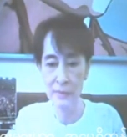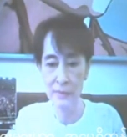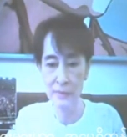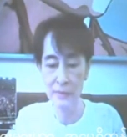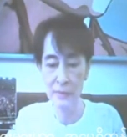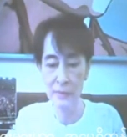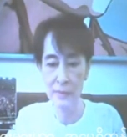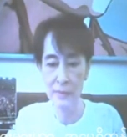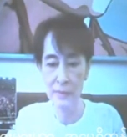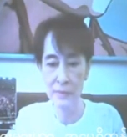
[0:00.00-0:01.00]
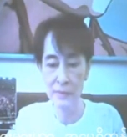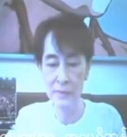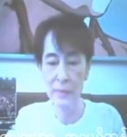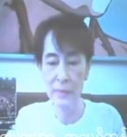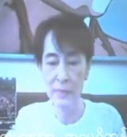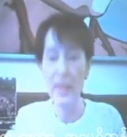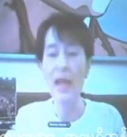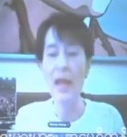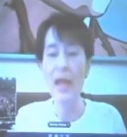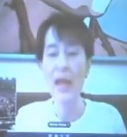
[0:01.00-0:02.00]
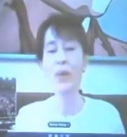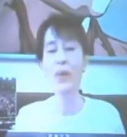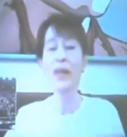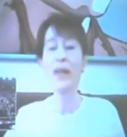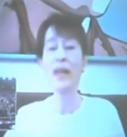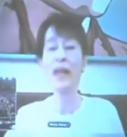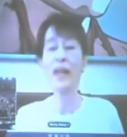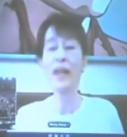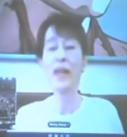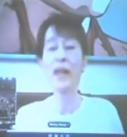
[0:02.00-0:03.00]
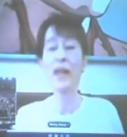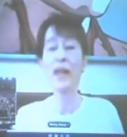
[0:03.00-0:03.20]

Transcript: (silence)